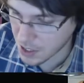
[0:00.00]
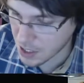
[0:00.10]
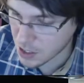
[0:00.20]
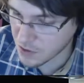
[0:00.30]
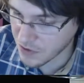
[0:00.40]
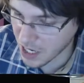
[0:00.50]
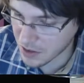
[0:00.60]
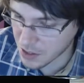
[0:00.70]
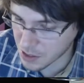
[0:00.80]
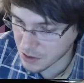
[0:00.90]
So finding
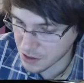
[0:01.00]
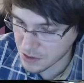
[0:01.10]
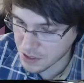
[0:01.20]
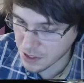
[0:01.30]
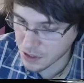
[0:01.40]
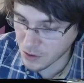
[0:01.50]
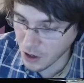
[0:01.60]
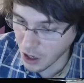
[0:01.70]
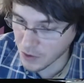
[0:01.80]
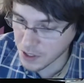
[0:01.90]
the zeros, you
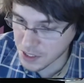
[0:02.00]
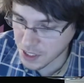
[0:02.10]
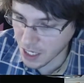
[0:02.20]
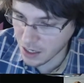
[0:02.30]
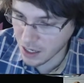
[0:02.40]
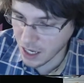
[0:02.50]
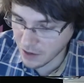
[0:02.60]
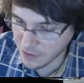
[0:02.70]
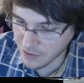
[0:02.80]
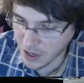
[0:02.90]
always set
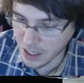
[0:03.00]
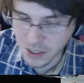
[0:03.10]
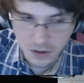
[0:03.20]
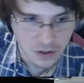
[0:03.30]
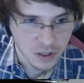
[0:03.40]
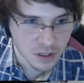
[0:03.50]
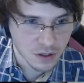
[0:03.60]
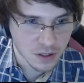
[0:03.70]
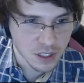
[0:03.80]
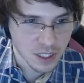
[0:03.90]
f of x equal to zero.
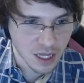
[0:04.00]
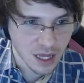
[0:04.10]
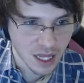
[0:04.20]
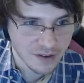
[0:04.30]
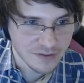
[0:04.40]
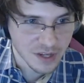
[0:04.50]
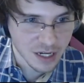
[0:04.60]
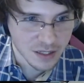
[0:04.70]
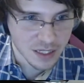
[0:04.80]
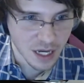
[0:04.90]
So that's that
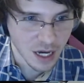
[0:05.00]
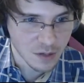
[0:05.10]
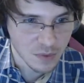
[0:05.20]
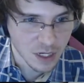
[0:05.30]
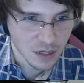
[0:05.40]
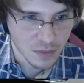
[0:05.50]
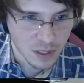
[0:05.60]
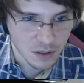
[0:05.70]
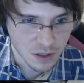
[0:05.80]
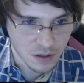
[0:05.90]
left-hand side becomes zero.